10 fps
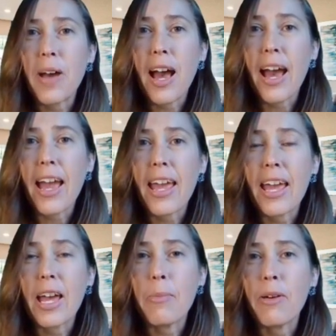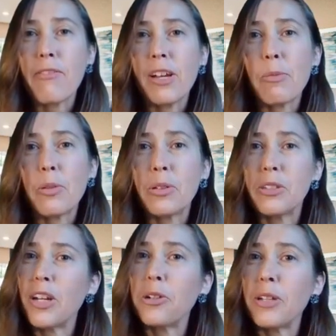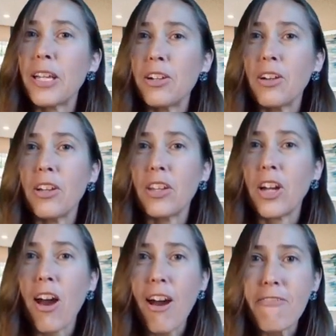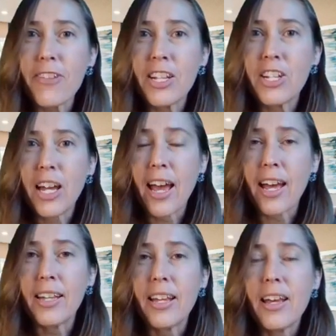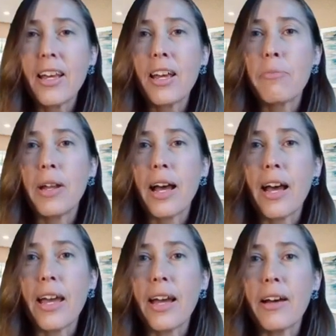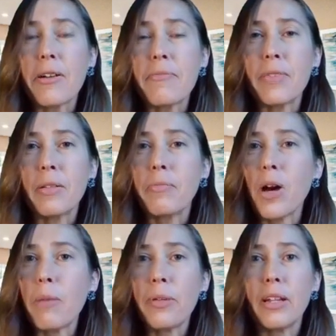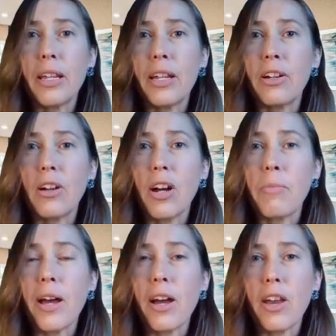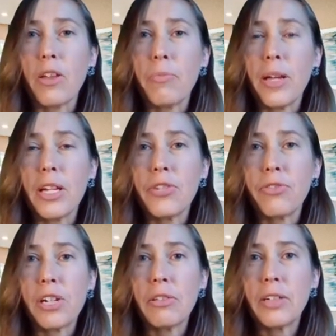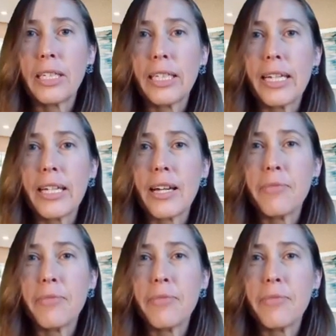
I am available not only here on the coffee chat, but I am pop in here on my author page frequently.